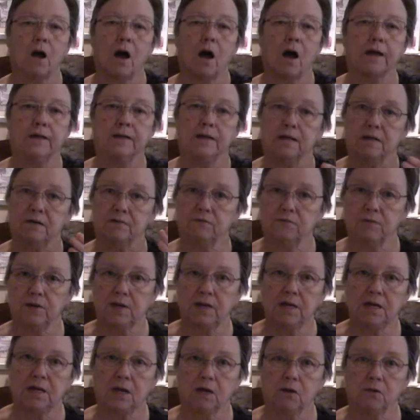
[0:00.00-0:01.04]
I did a
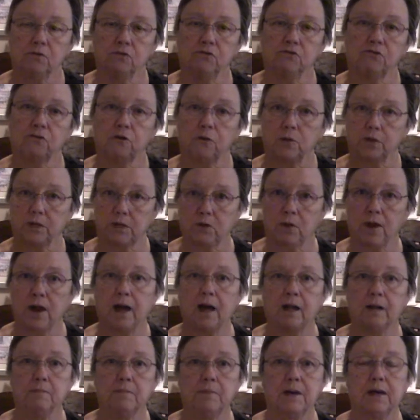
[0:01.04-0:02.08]
video showing you
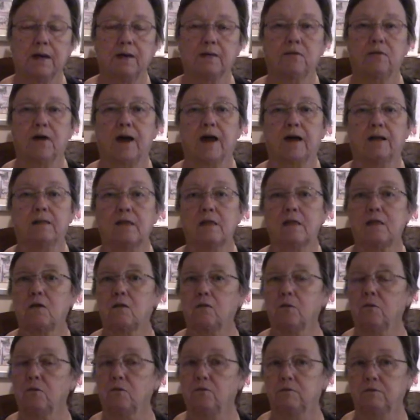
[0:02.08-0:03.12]
how to make that,
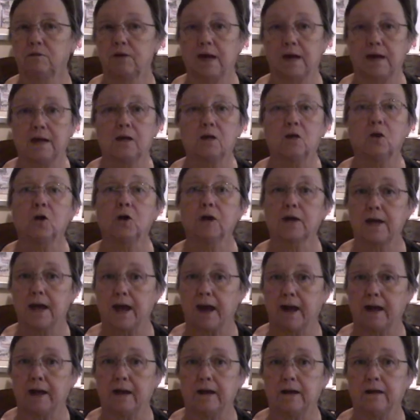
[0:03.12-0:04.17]
so take a look
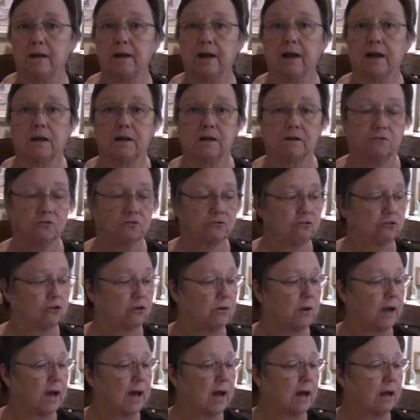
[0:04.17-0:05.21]
at it and it'll show
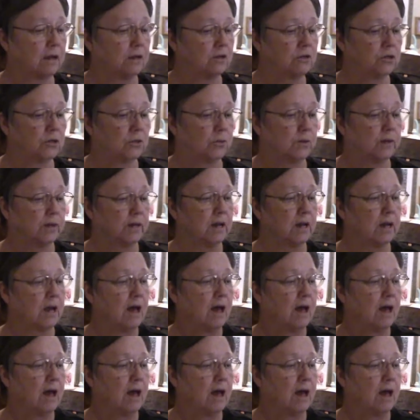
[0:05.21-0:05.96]
you how to do it.